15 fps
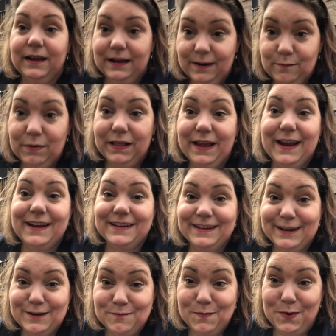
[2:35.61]
and
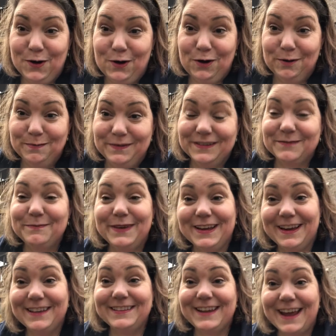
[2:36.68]
planting bulbs
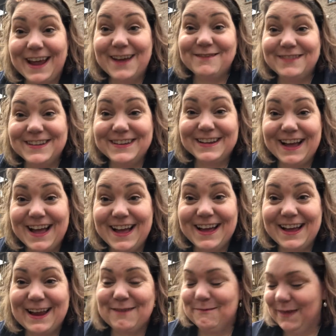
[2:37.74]
because I have the
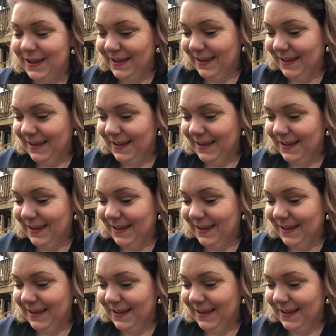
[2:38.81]
time.